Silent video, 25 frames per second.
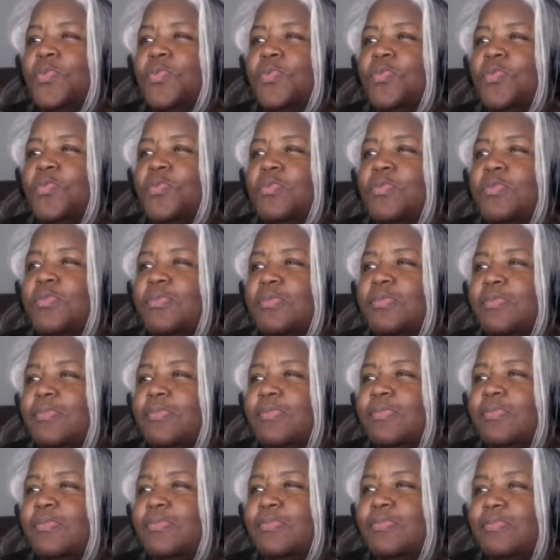
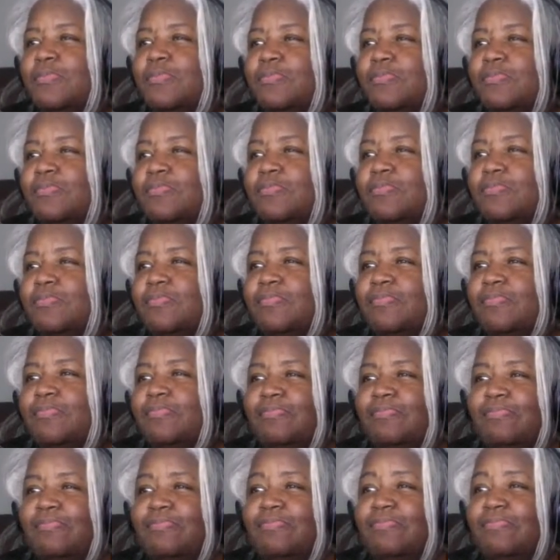
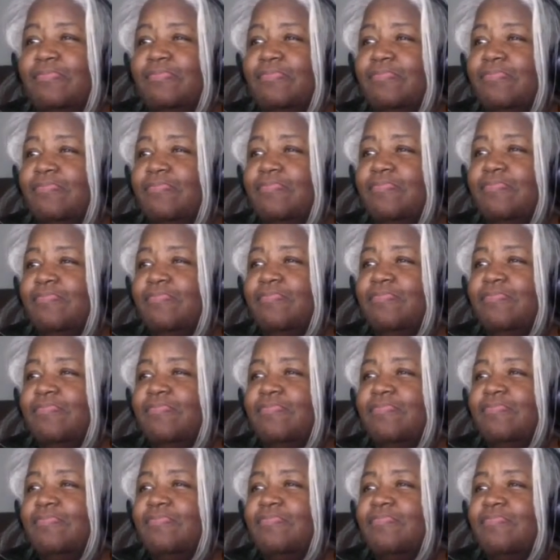
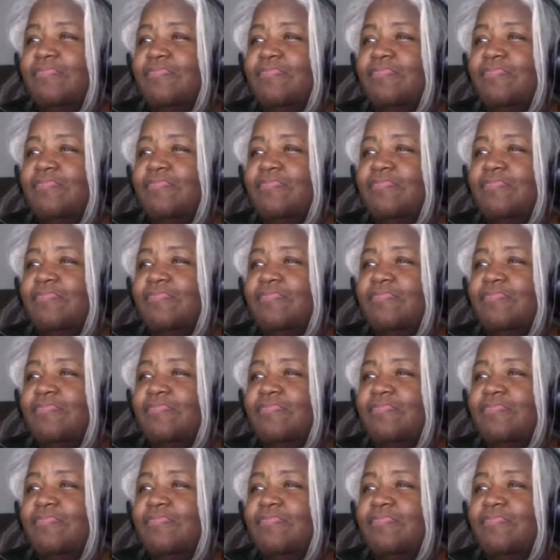(silent)